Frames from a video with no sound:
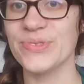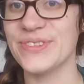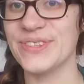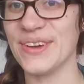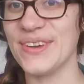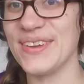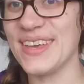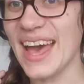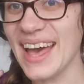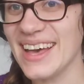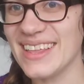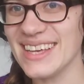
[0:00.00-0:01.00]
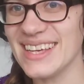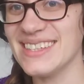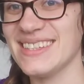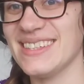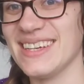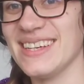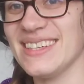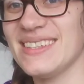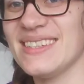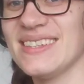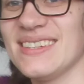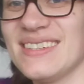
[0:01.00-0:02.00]
So yeah, this
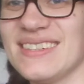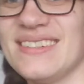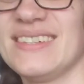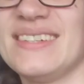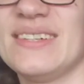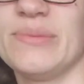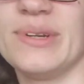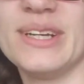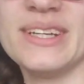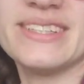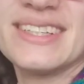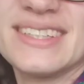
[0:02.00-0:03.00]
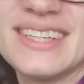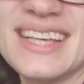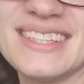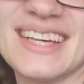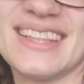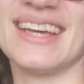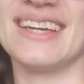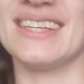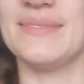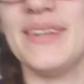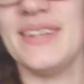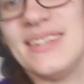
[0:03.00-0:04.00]
is a success, I think.
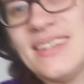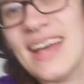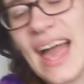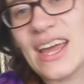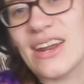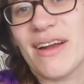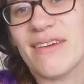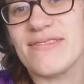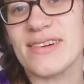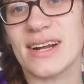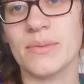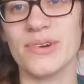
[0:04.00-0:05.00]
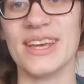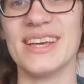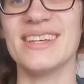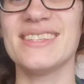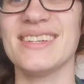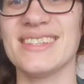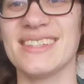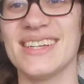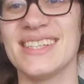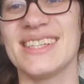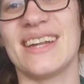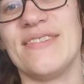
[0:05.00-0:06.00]
It's been hanging around for a couple years, so it's
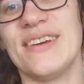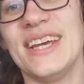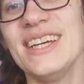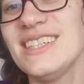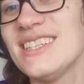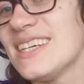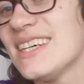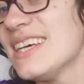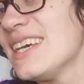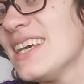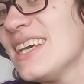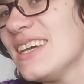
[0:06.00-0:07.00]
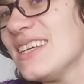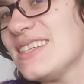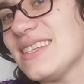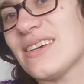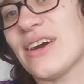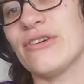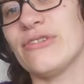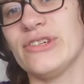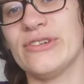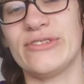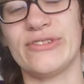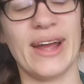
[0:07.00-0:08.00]
nice to get it finished. This is going off
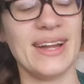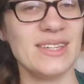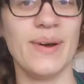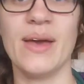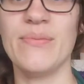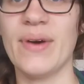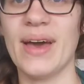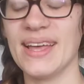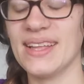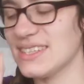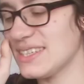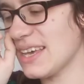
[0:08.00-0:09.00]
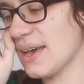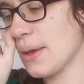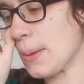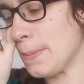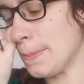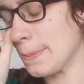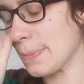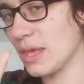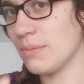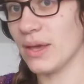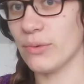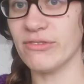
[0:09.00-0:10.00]
to a friend, but I might
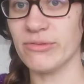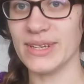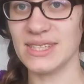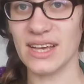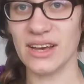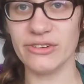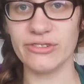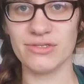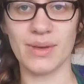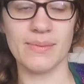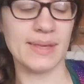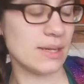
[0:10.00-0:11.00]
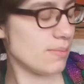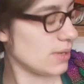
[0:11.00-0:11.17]
make one for myself, maybe in a